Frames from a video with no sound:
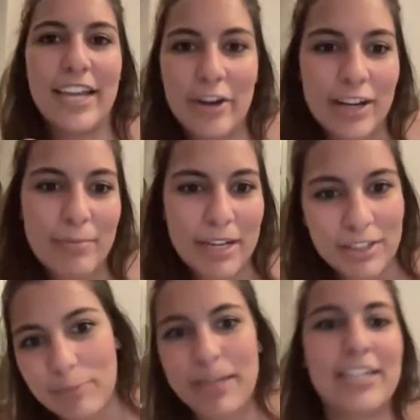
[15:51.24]
caring
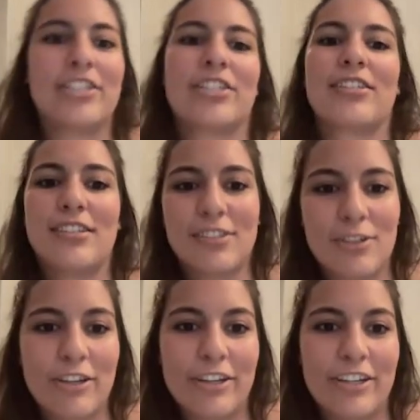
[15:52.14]
about the patients, and
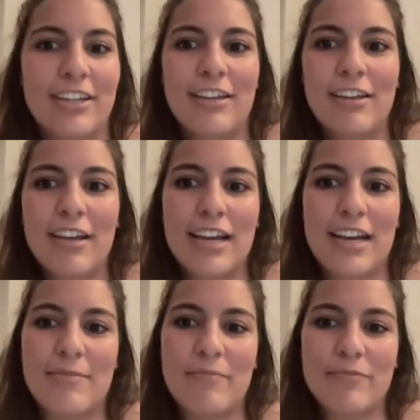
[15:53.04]
so
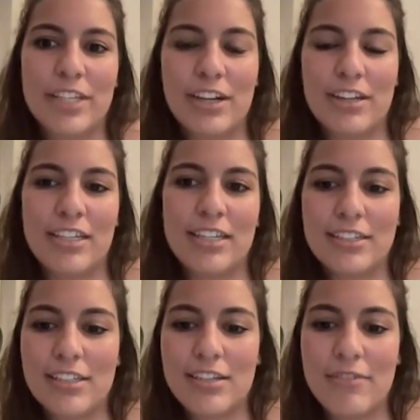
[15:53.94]
um, yeah,
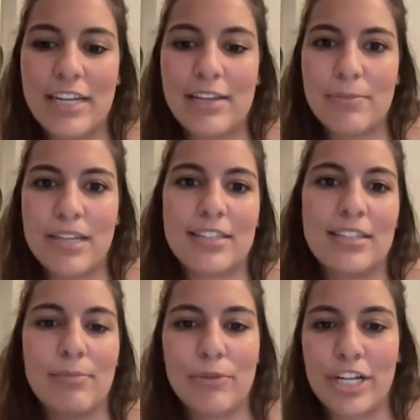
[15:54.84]
needing to develop that
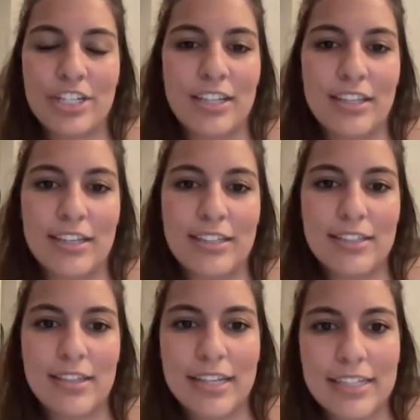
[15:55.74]
separation and that
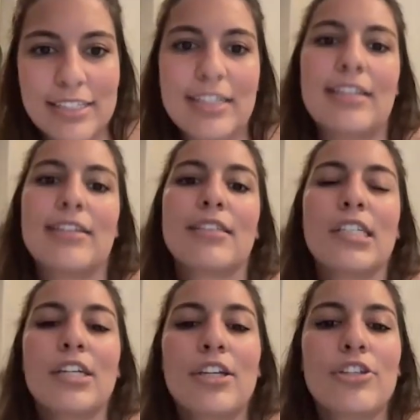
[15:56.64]
thicker skin.
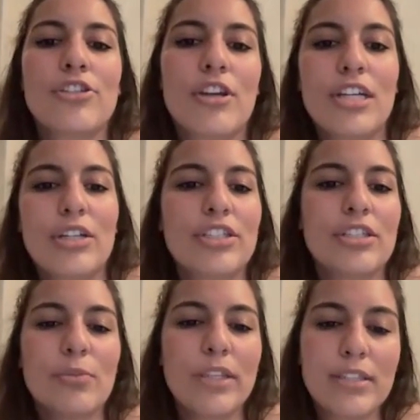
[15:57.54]
So
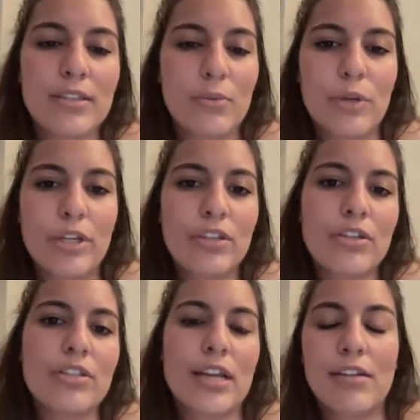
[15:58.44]
just with with
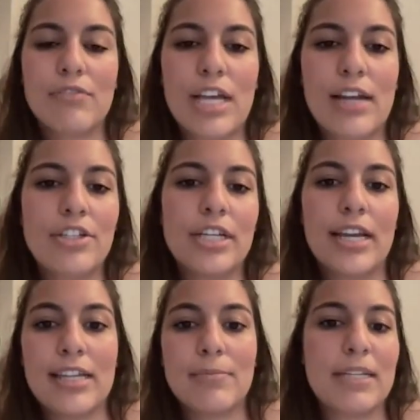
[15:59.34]
those kind of
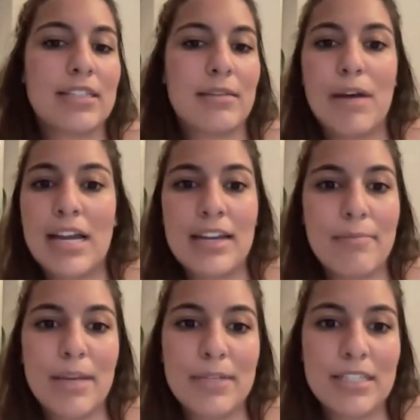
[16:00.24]
challenging aspects in mind,
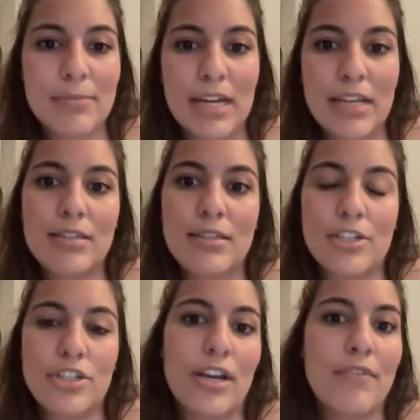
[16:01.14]
and maybe some others
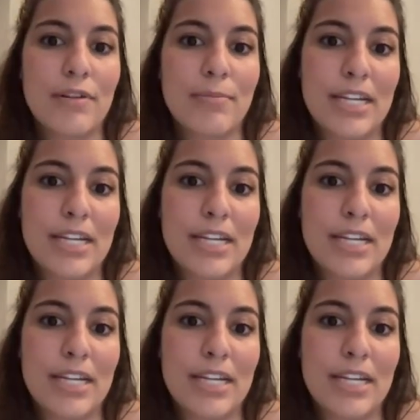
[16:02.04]
that you haven't